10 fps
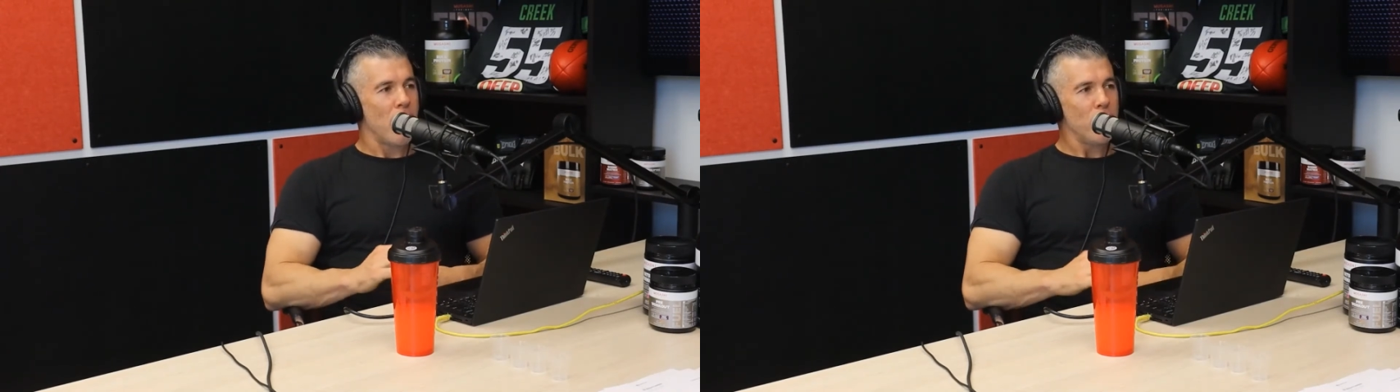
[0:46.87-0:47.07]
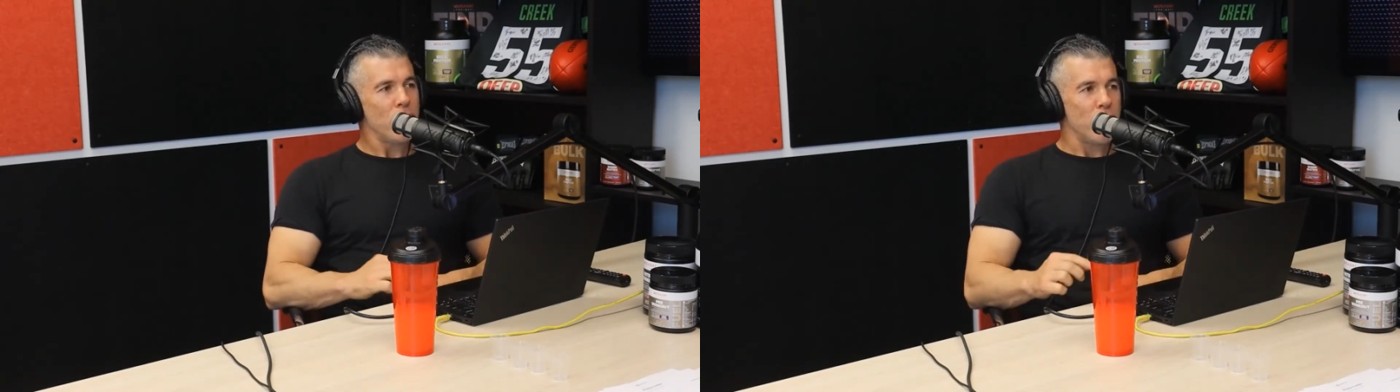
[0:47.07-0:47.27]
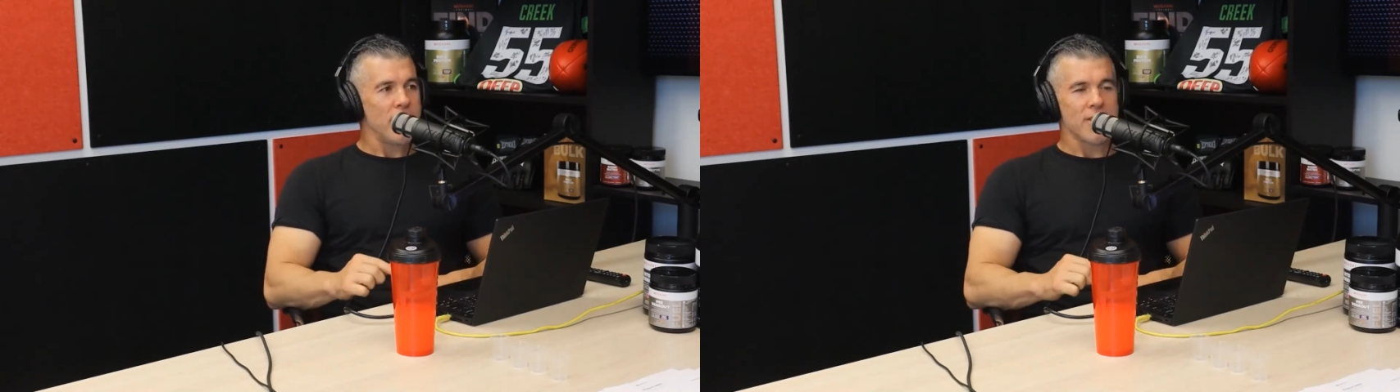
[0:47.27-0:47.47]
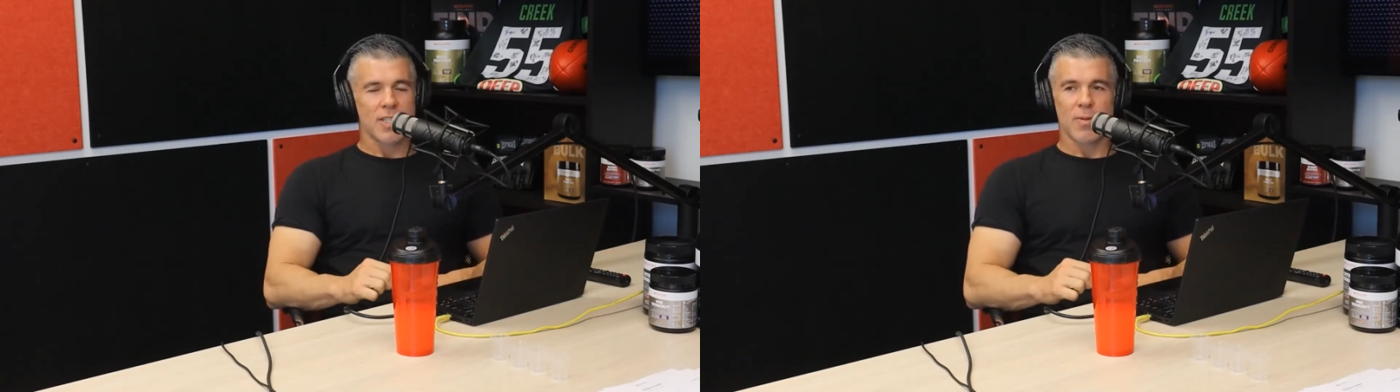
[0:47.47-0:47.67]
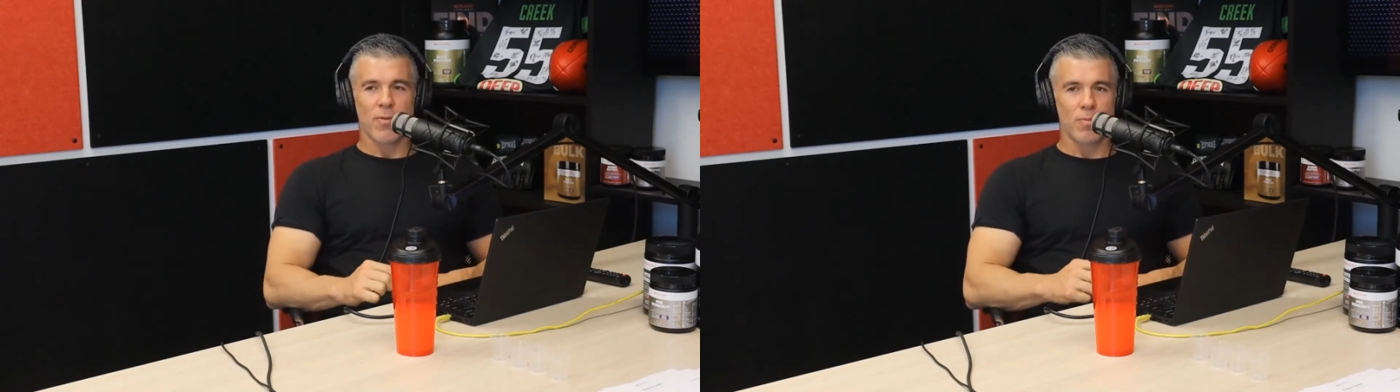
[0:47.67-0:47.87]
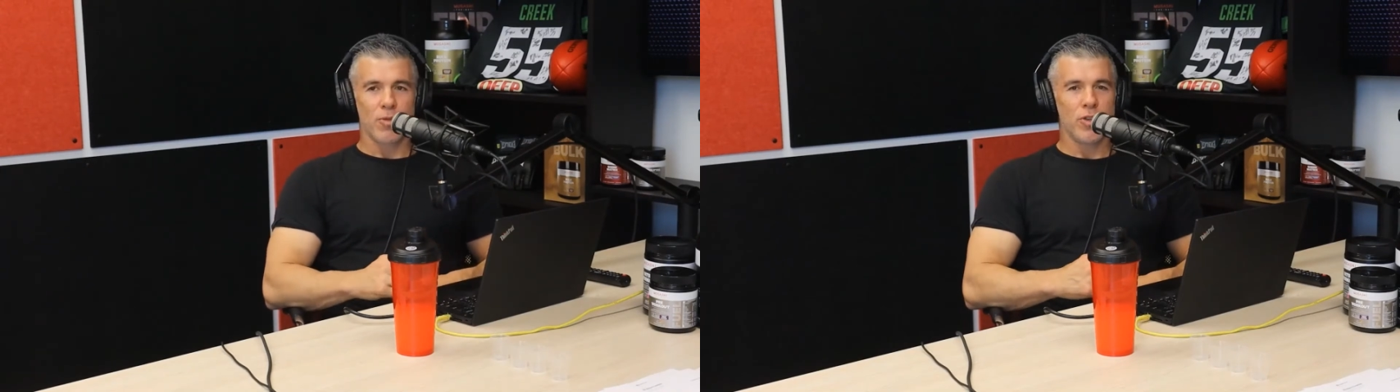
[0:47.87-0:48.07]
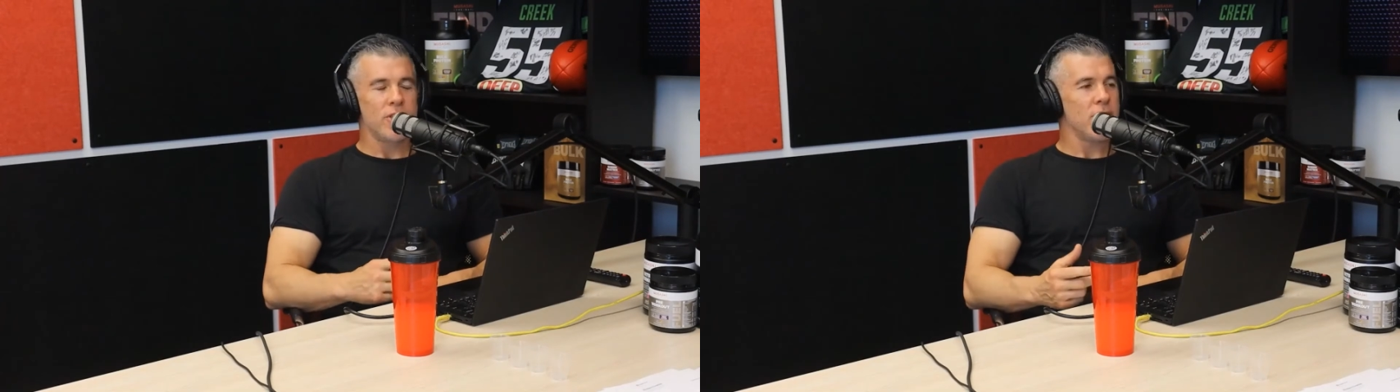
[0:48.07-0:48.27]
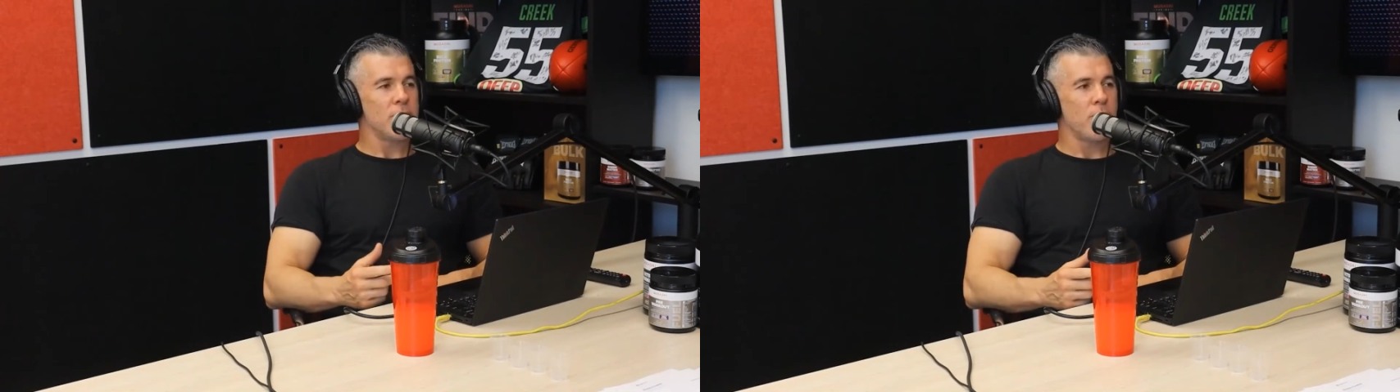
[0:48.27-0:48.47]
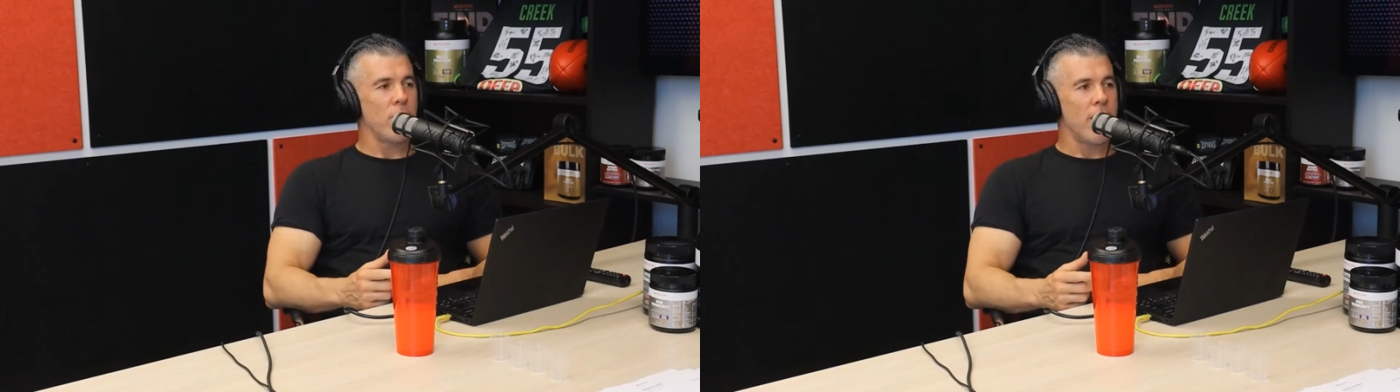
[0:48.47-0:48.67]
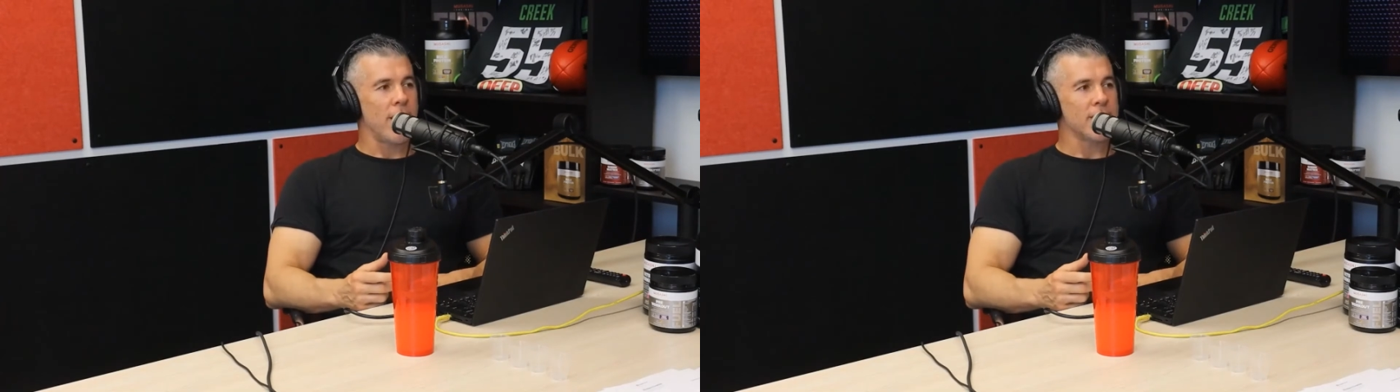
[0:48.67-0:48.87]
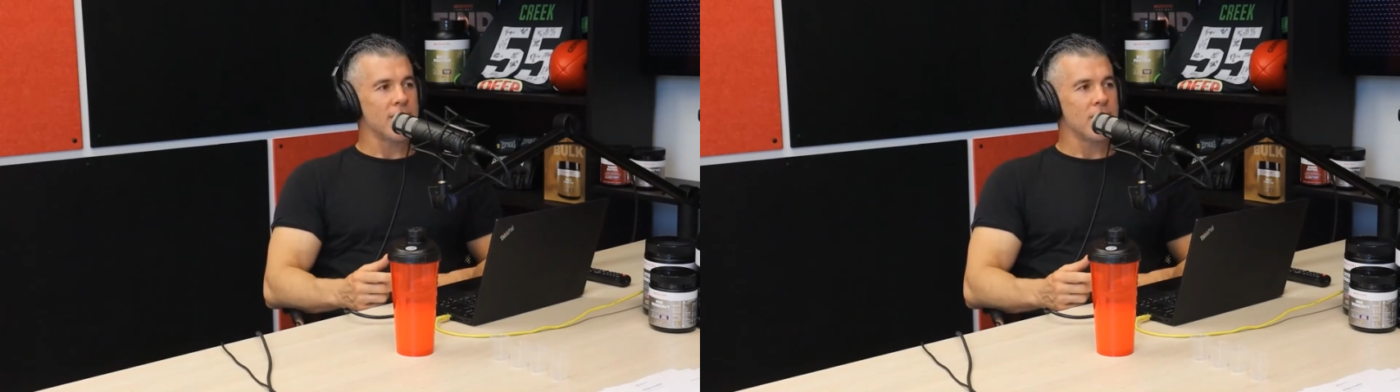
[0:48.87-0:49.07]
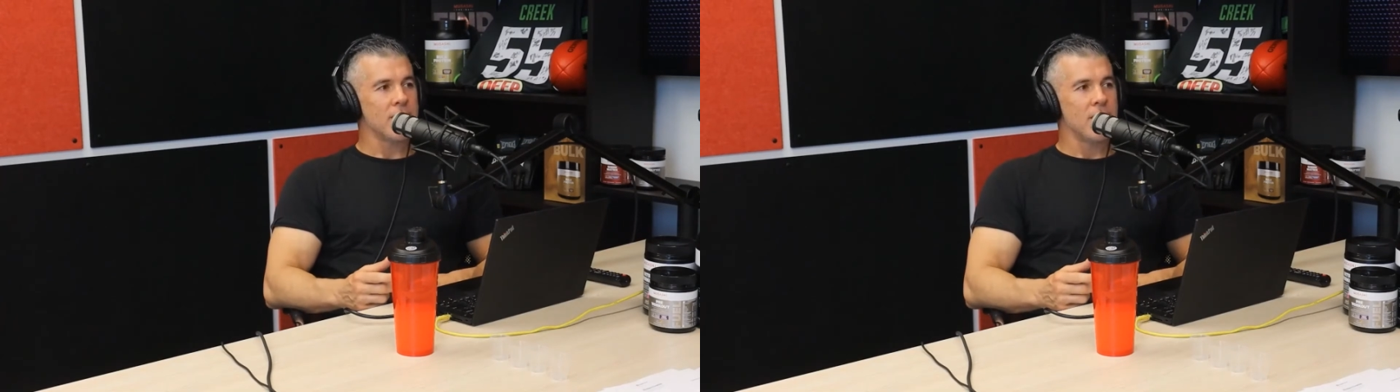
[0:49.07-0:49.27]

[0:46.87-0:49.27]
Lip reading: health risks from using those products